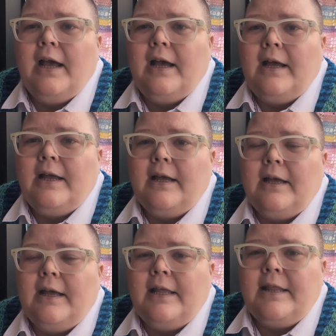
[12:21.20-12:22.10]

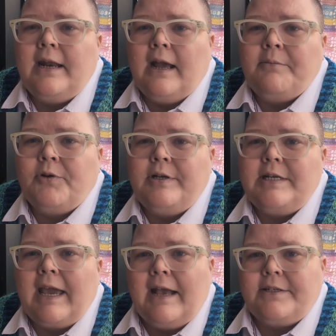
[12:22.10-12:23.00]
And then I'm going
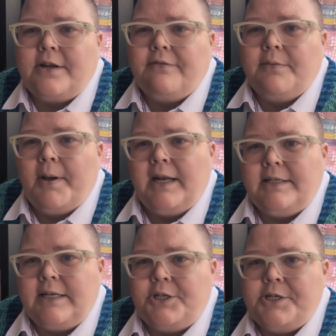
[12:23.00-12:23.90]
to cast off the body
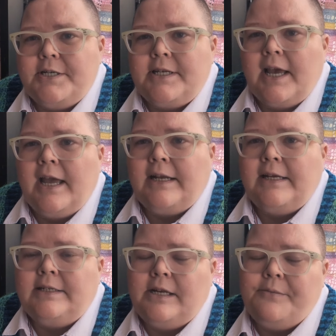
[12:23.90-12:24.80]
stitches and
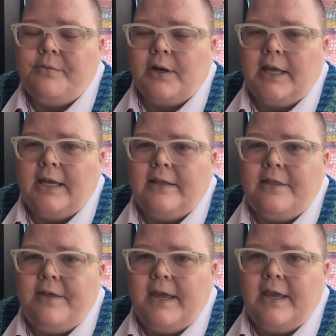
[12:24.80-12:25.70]
continue working
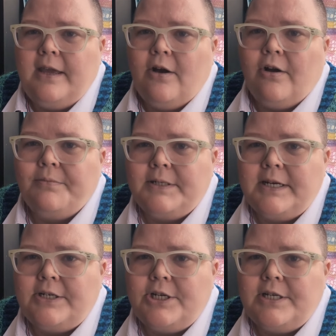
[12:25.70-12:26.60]
the arm
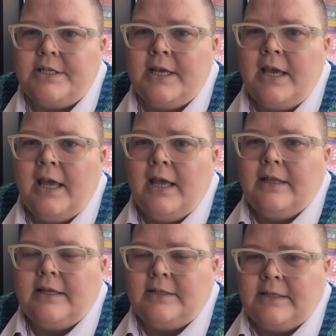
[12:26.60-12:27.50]
stitches,
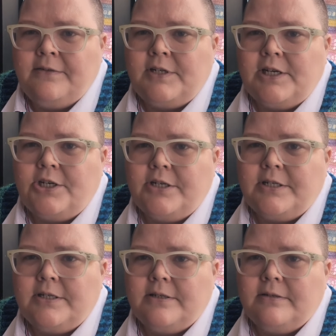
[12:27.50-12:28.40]
the sleeve
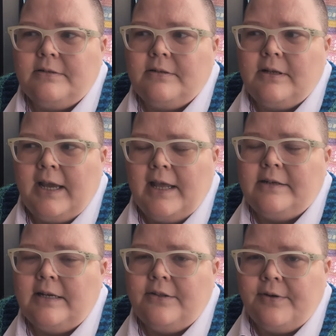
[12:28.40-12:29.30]
stitches,
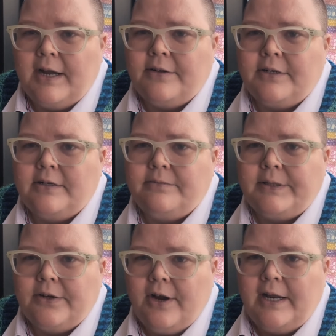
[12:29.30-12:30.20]
again, in the round
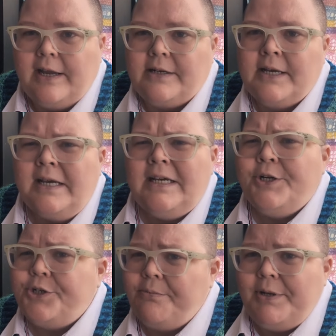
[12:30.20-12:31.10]
with the gradient.
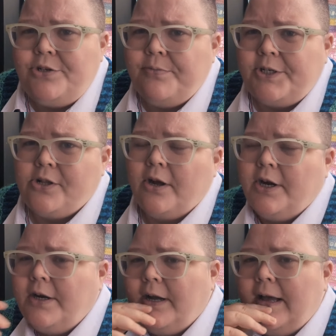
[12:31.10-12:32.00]
Shouldn't be too much longer.